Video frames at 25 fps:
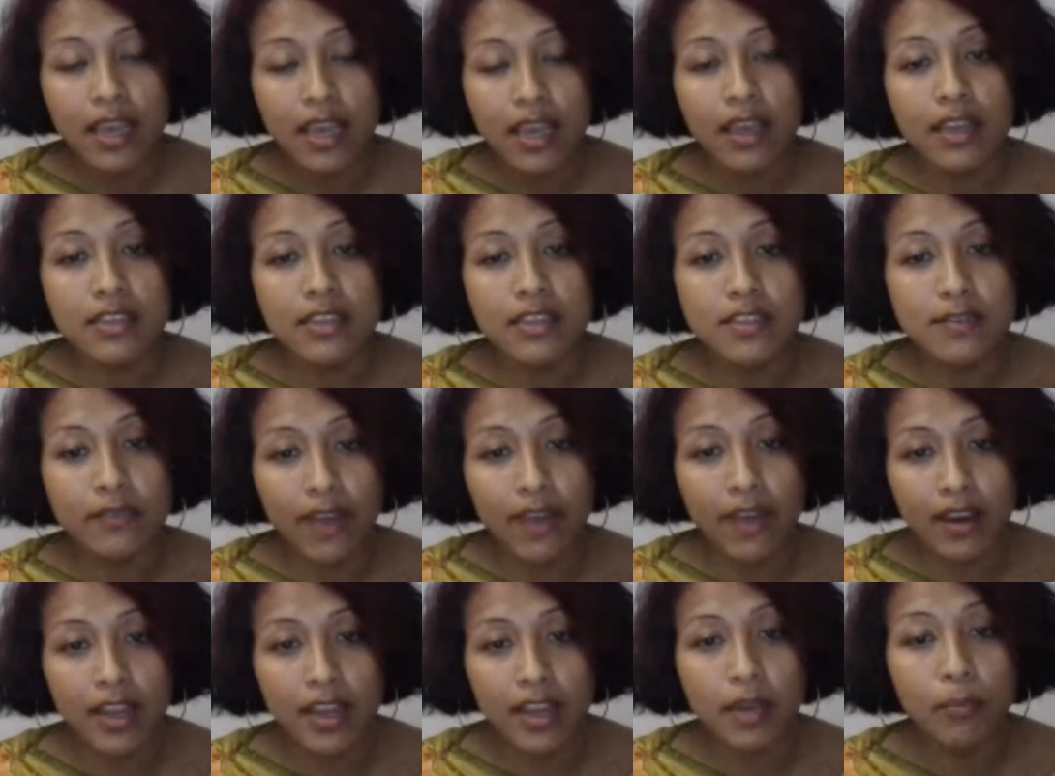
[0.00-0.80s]
it's
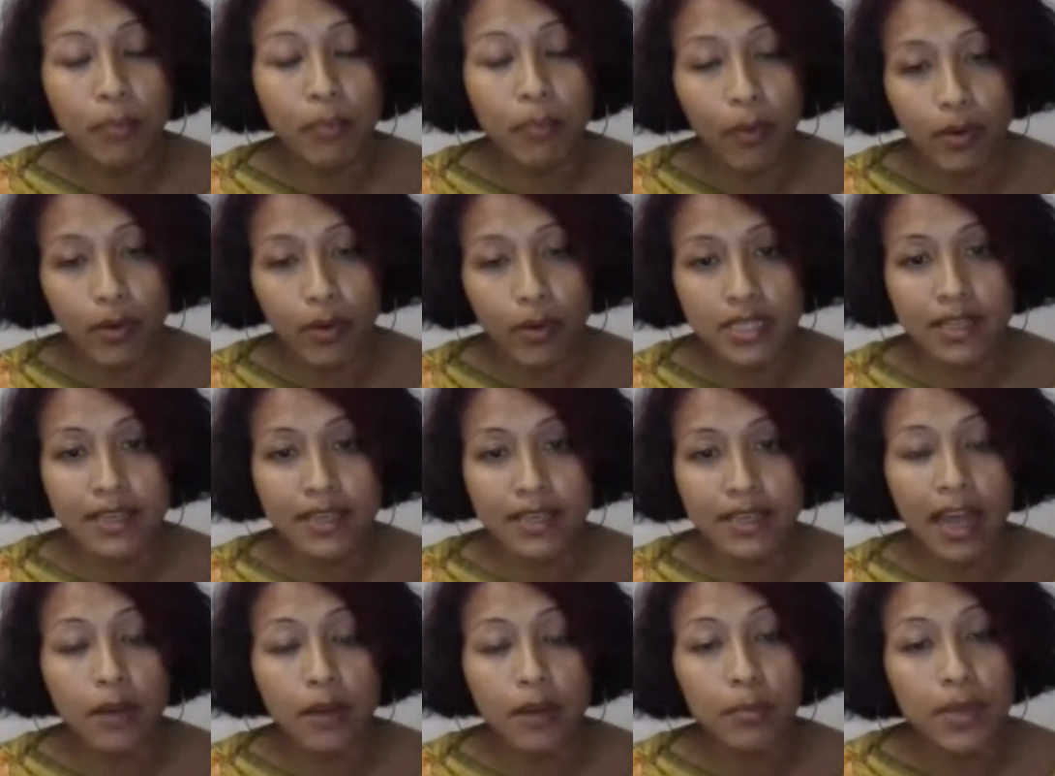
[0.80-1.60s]
very important
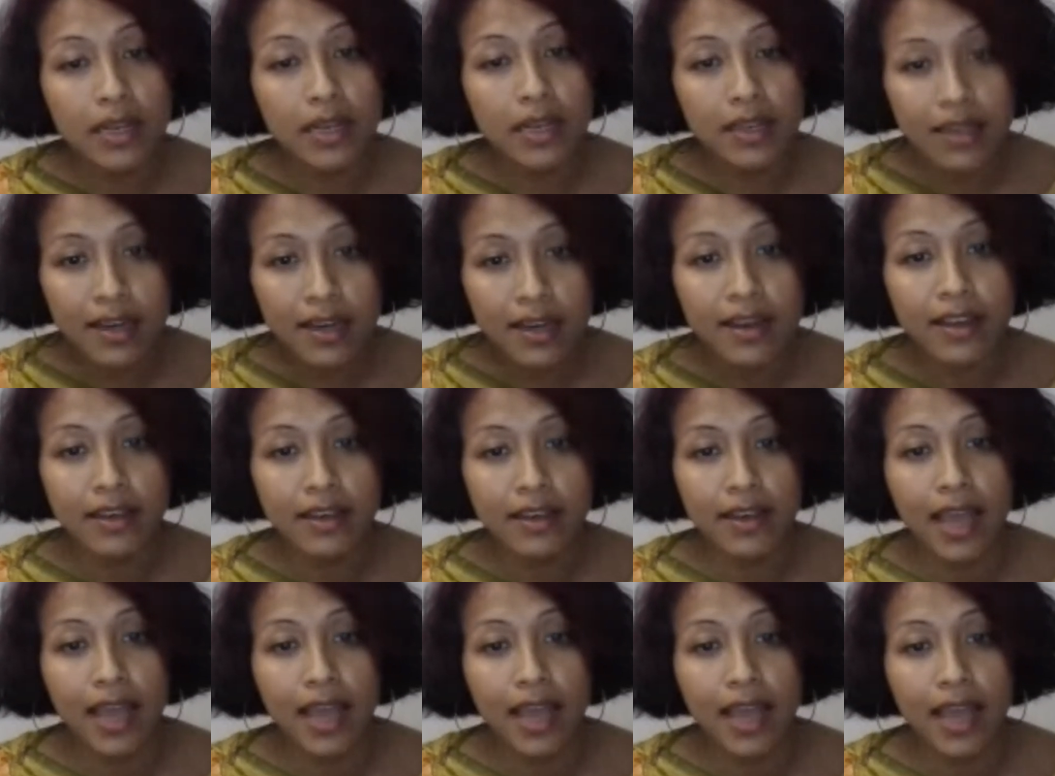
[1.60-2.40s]
that we learn
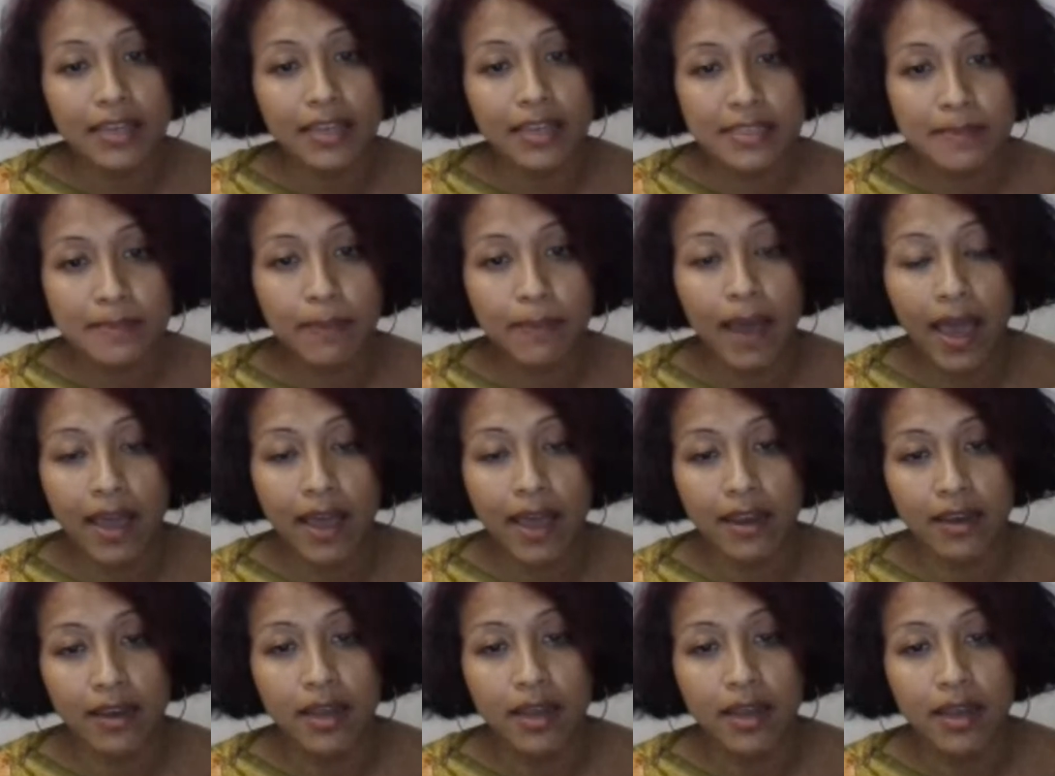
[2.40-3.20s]
and expand
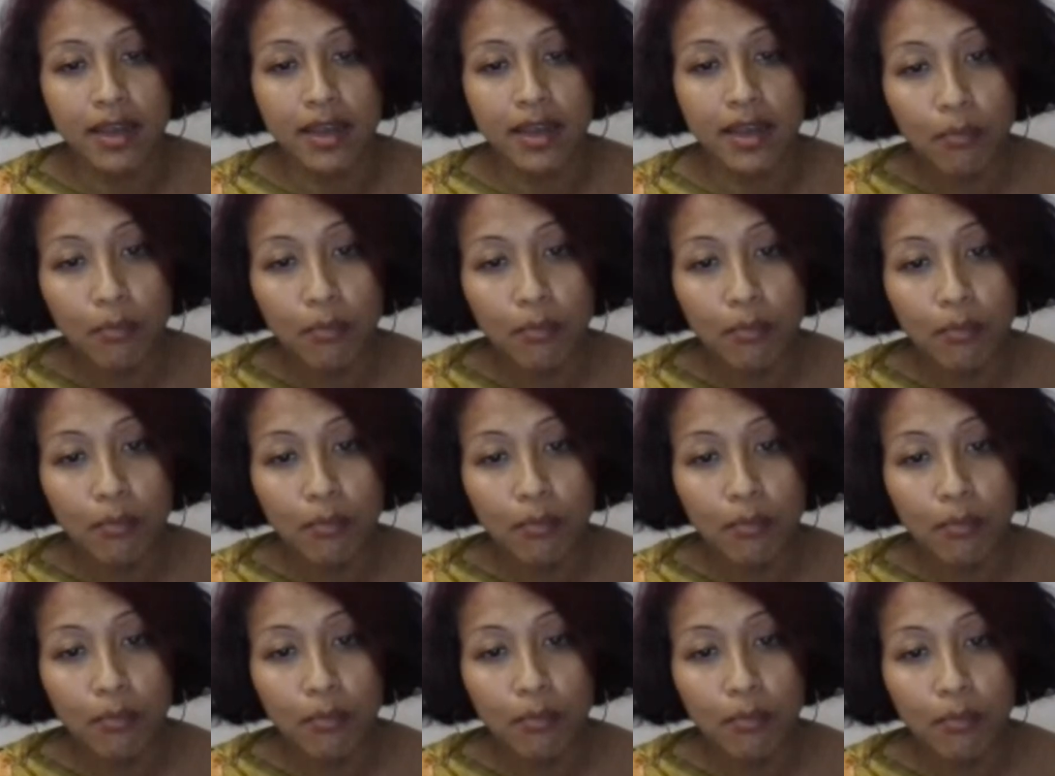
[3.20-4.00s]
more
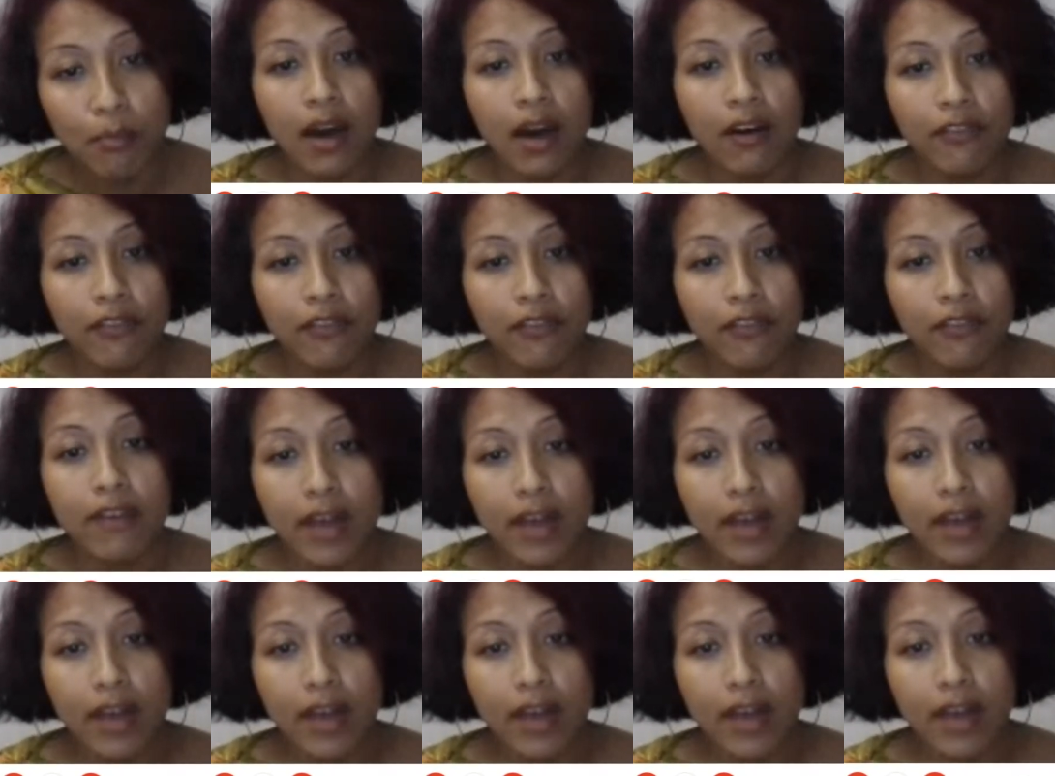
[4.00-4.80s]
of our
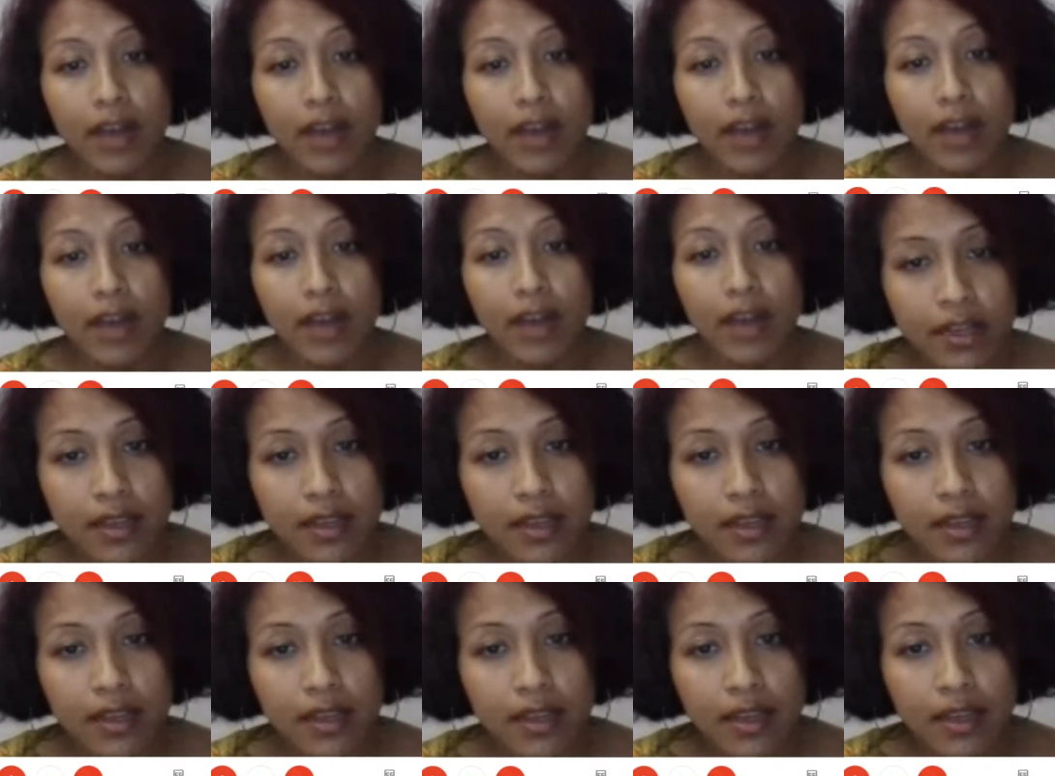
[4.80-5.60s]
vocabulary.
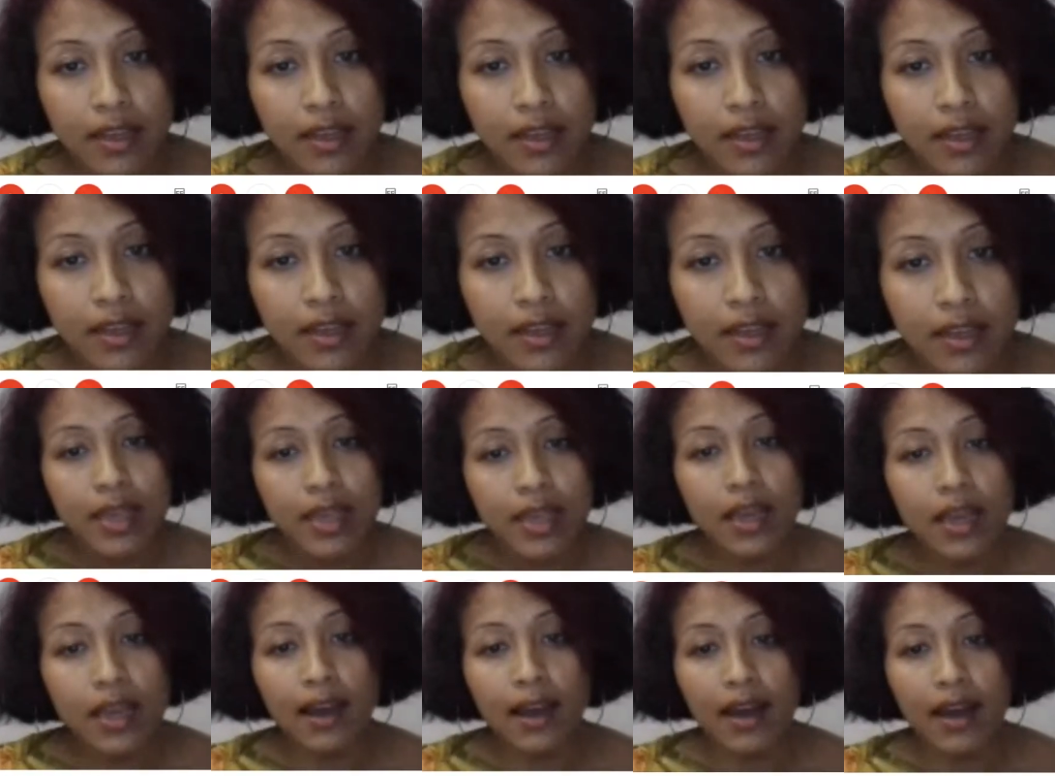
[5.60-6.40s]
Okay,
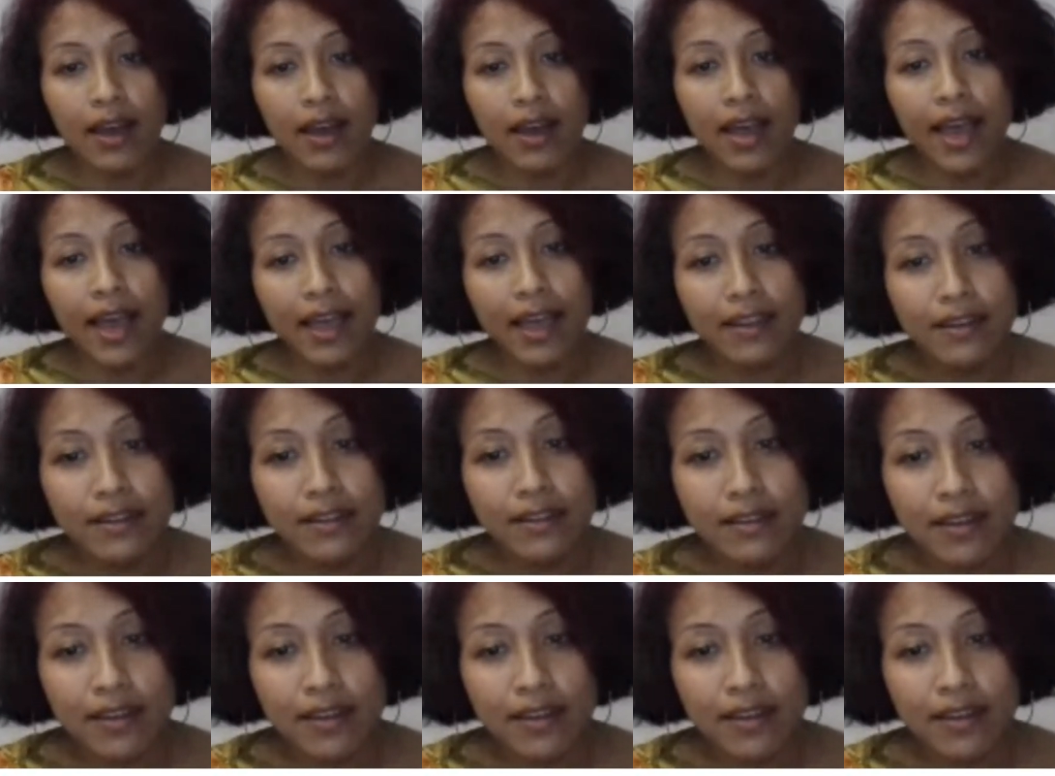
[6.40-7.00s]
and